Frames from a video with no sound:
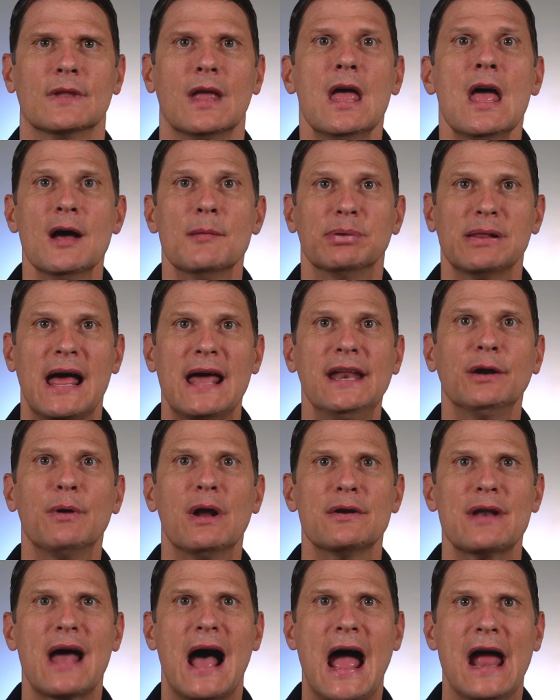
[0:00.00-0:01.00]
Planning
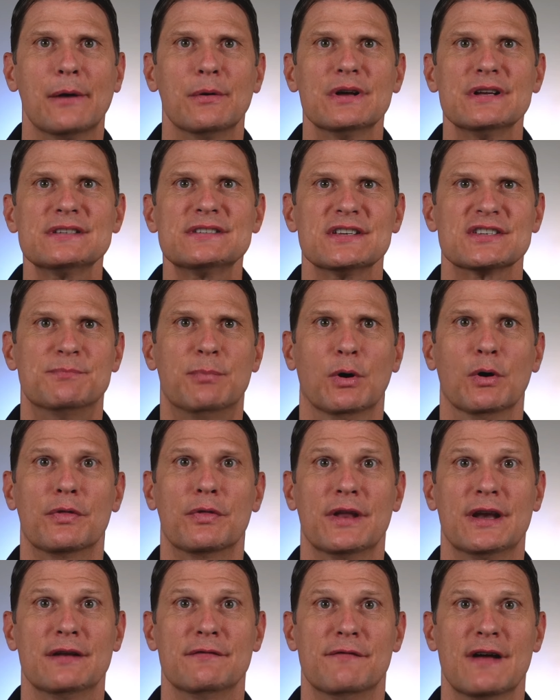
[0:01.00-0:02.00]
around IRAs is both
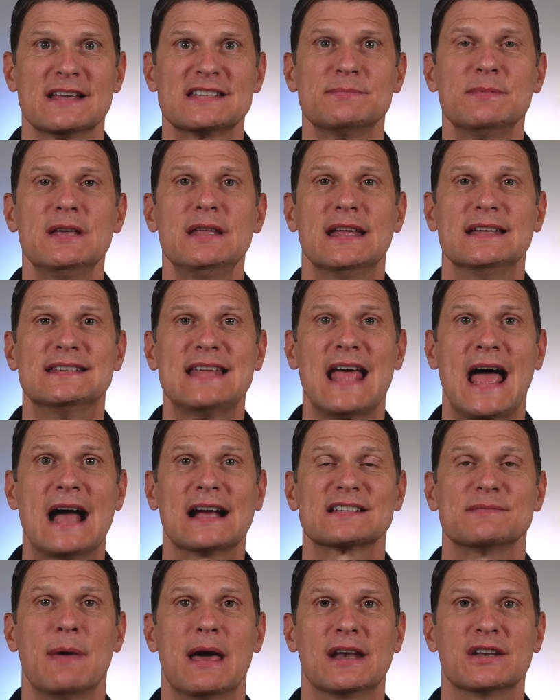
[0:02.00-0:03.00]
an investment and
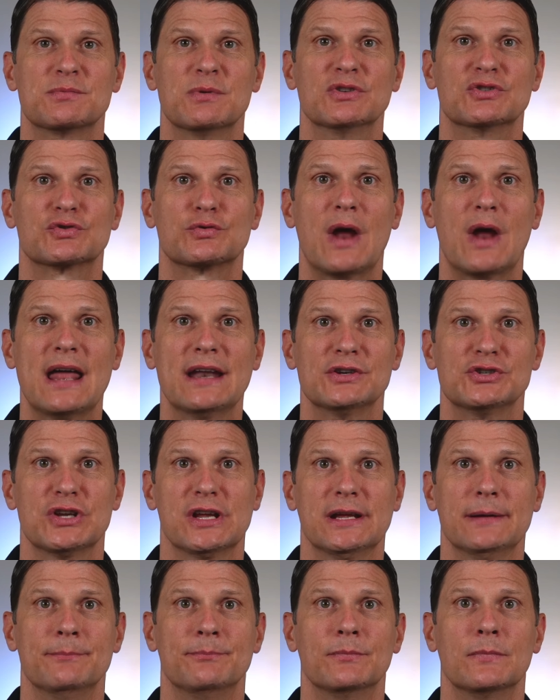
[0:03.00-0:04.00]
tax management
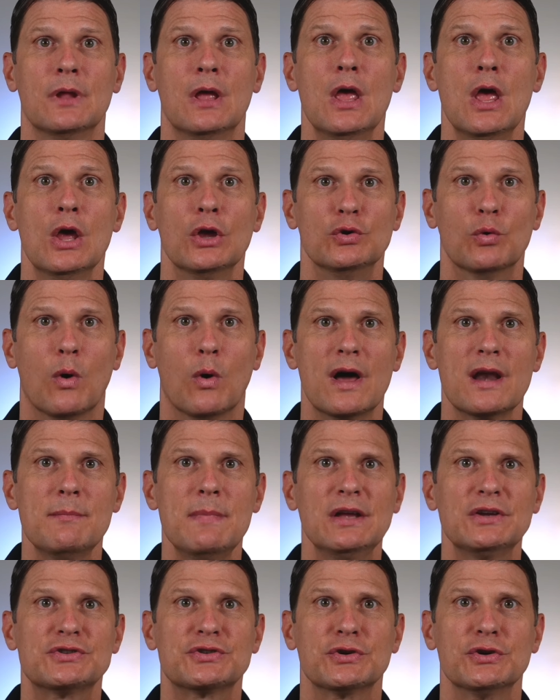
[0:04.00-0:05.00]
strategy. You want to
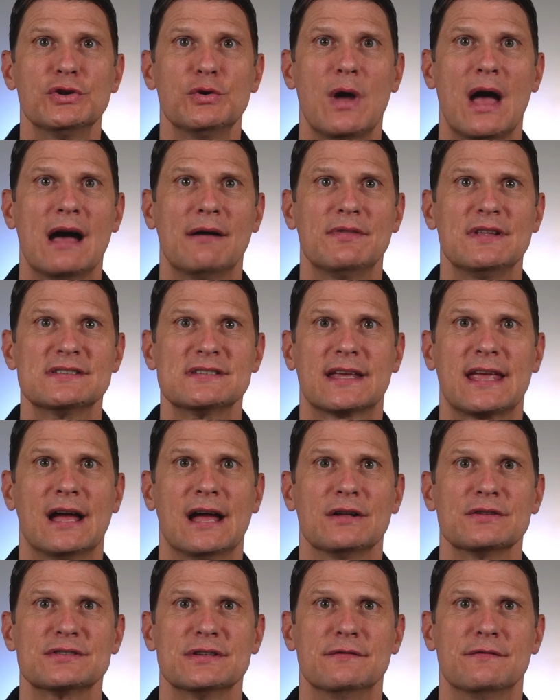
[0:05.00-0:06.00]
make sure you have these
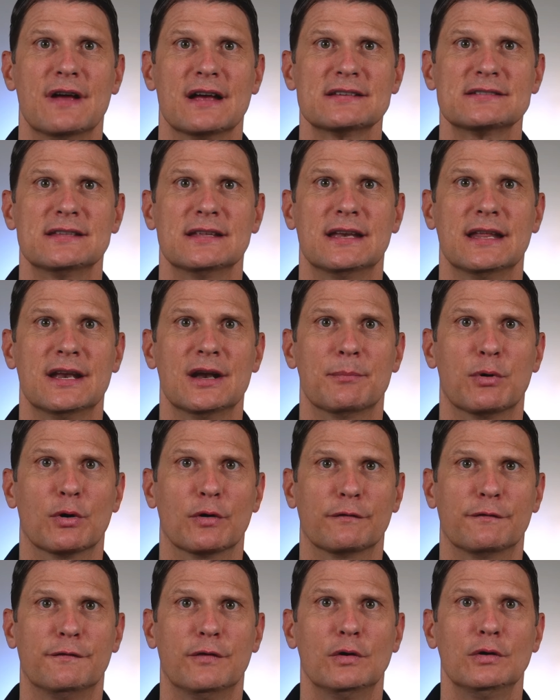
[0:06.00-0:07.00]
accounts invested in a
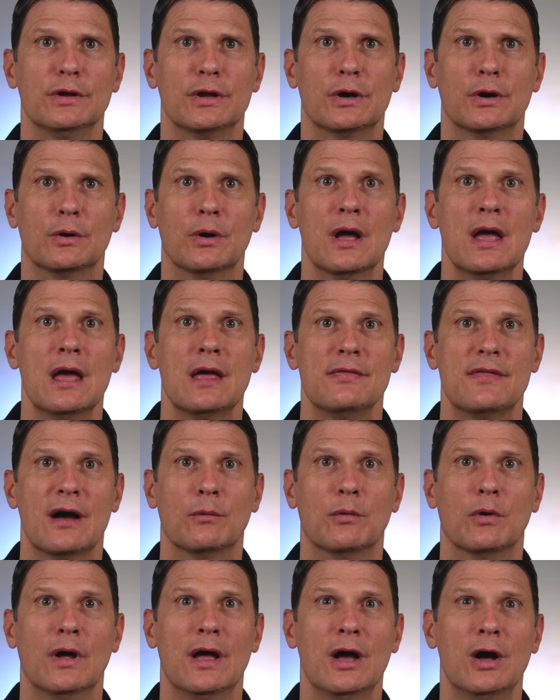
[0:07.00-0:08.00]
portfolio that
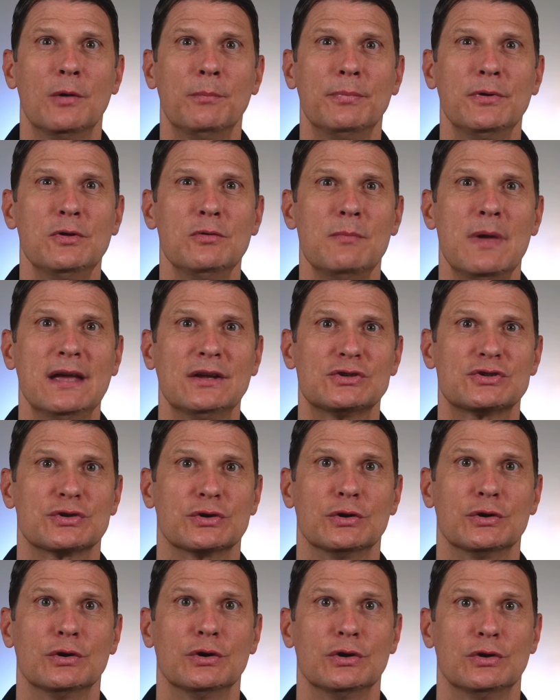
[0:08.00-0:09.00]
will help you make
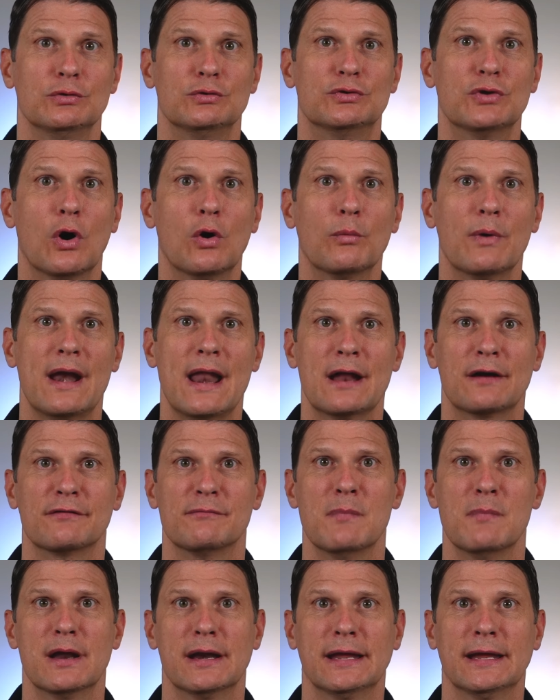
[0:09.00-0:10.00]
sure you don't run out of
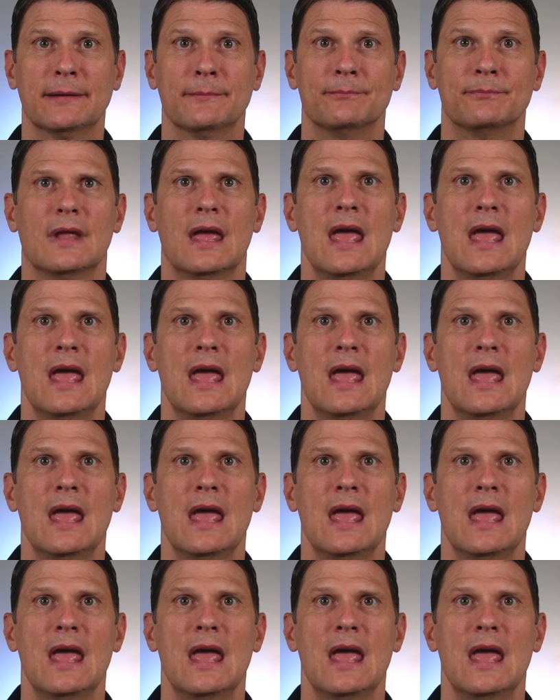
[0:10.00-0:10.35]
money.